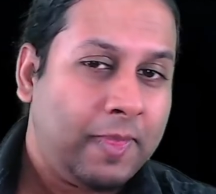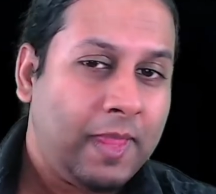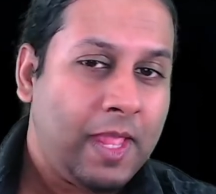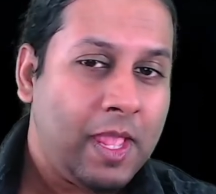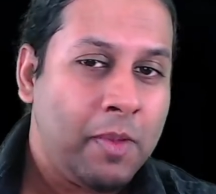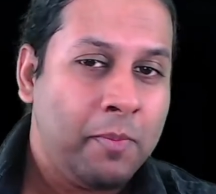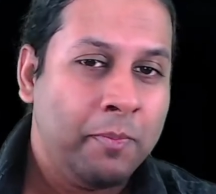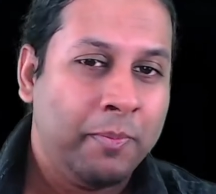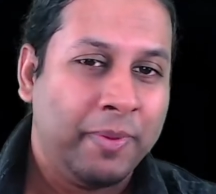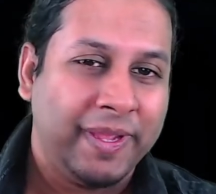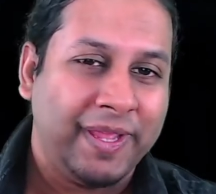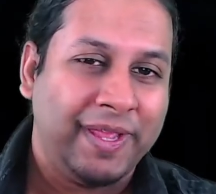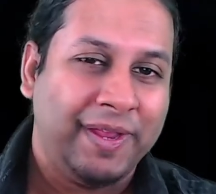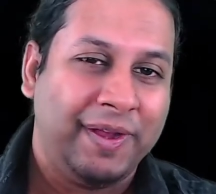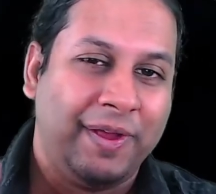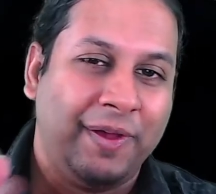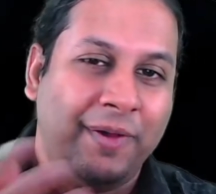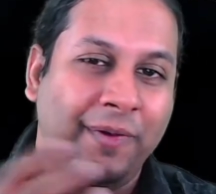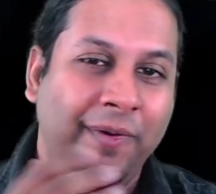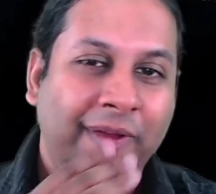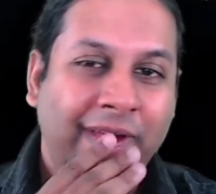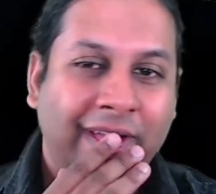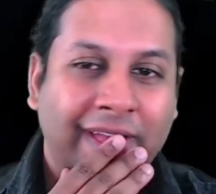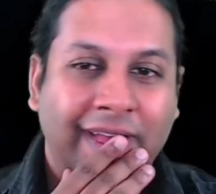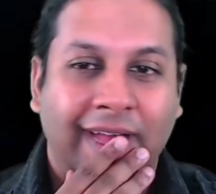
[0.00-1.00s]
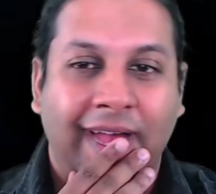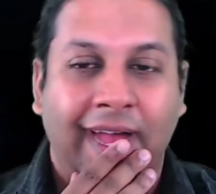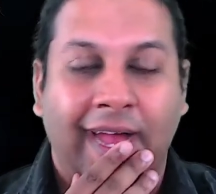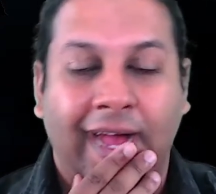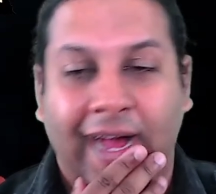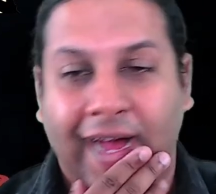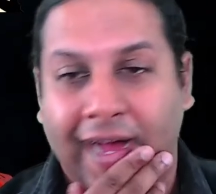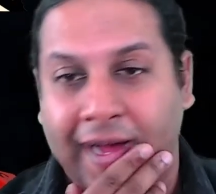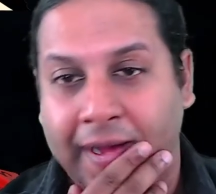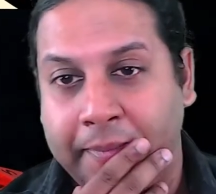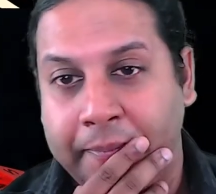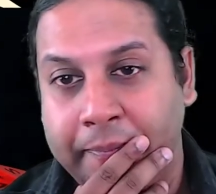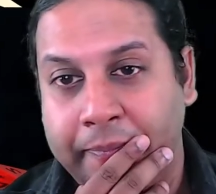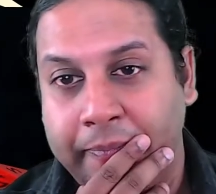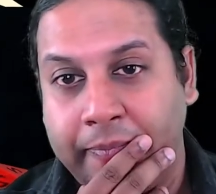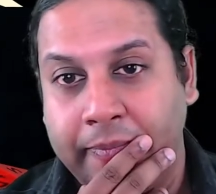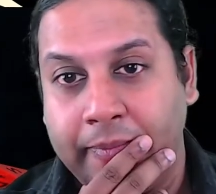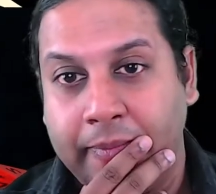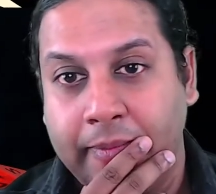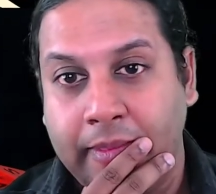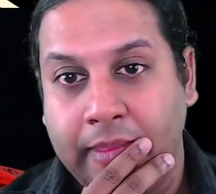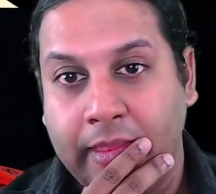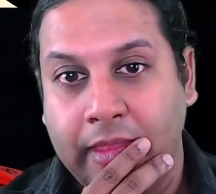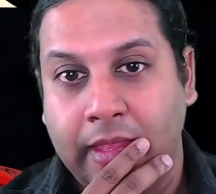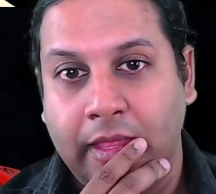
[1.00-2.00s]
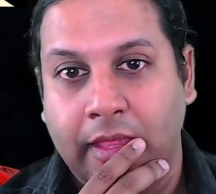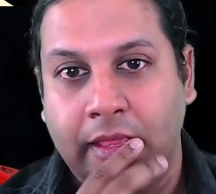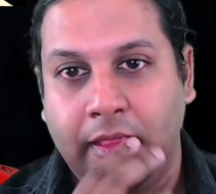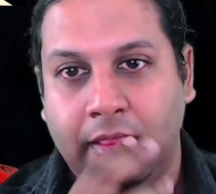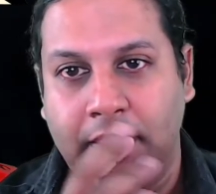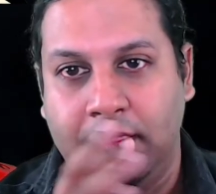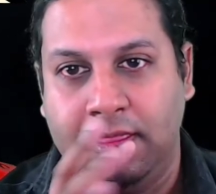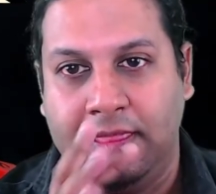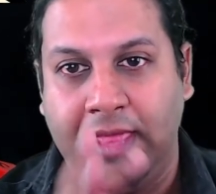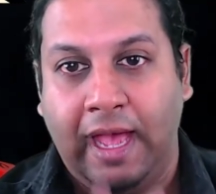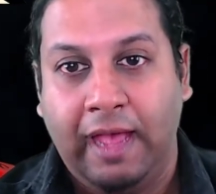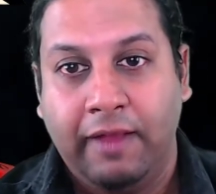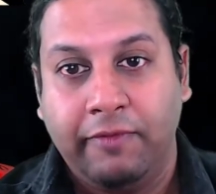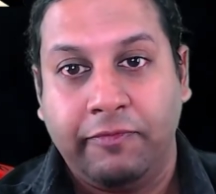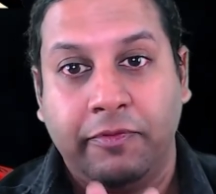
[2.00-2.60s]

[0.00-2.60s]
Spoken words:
But, you know, that